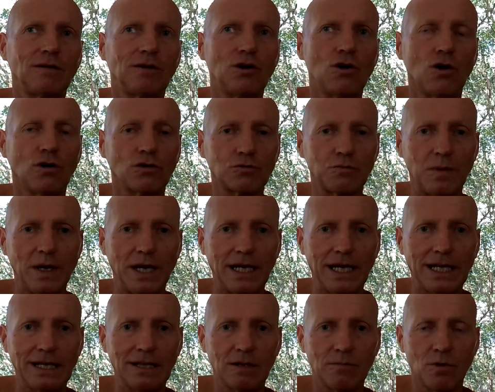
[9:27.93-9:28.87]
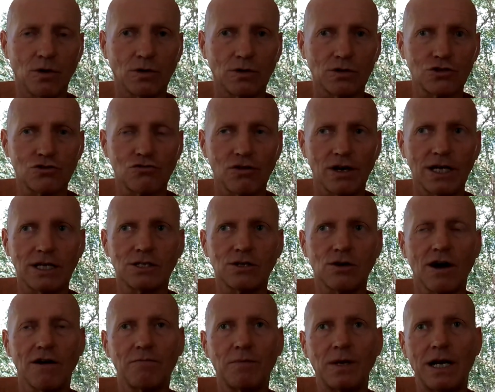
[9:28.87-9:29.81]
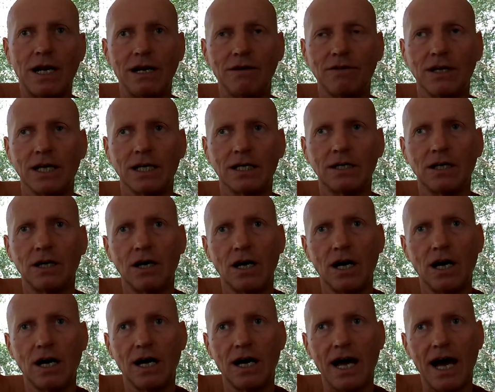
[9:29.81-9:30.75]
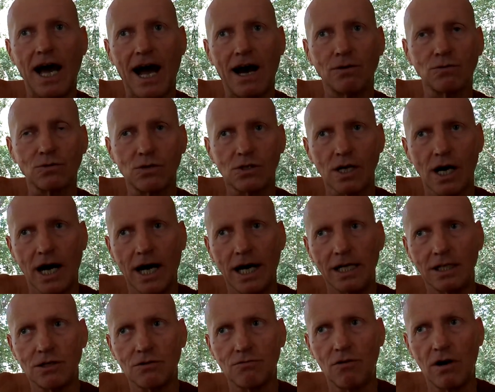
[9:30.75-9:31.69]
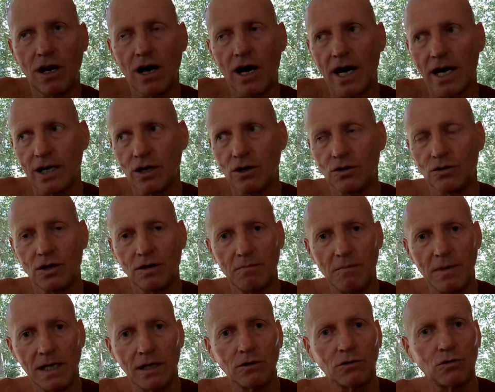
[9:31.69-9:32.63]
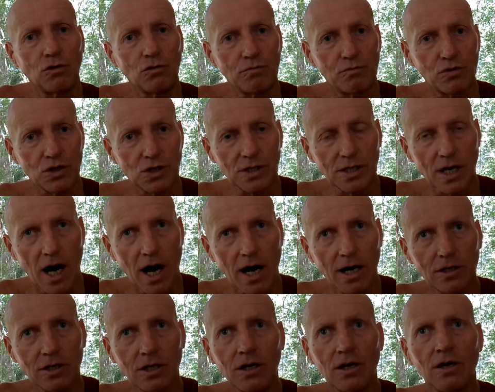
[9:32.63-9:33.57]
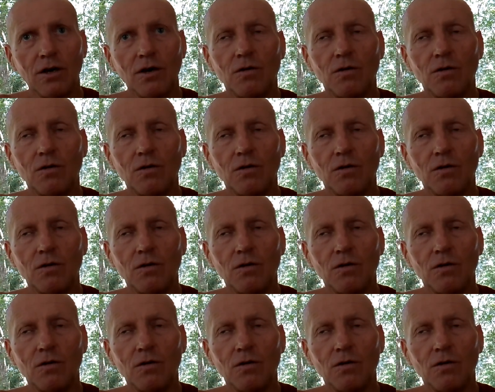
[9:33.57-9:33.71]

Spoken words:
not been in the monastery, so I've been living outside, relying on a meal called prasad,